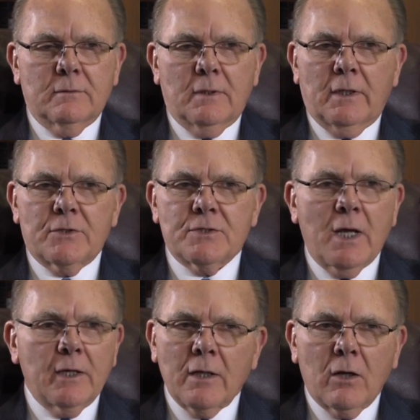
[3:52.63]
And it's
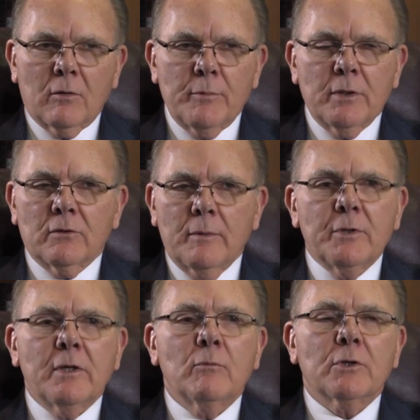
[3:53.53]
not dollar bill. Let me
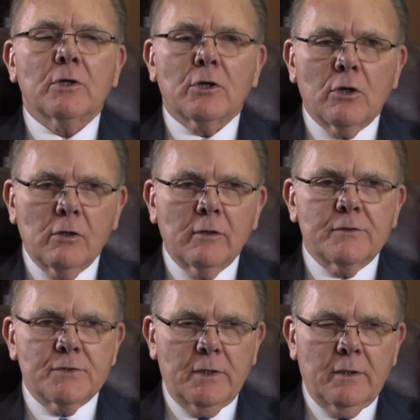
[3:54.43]
tell you what the
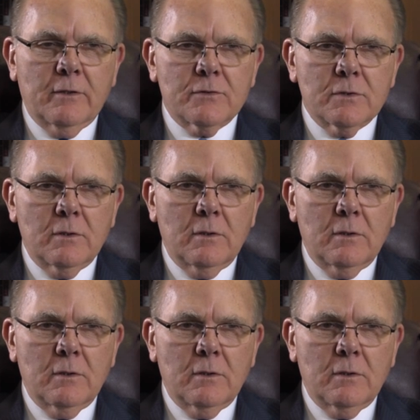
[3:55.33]
currency is.